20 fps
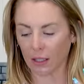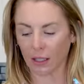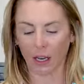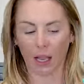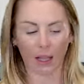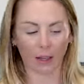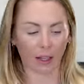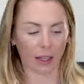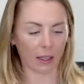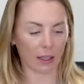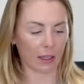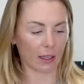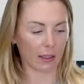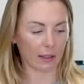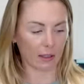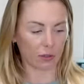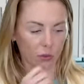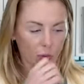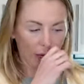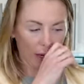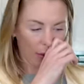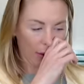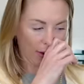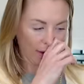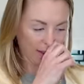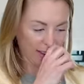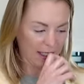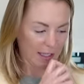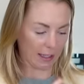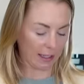And I like it because trout
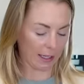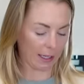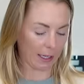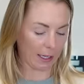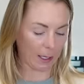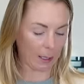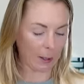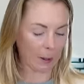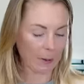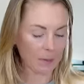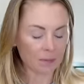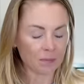has like a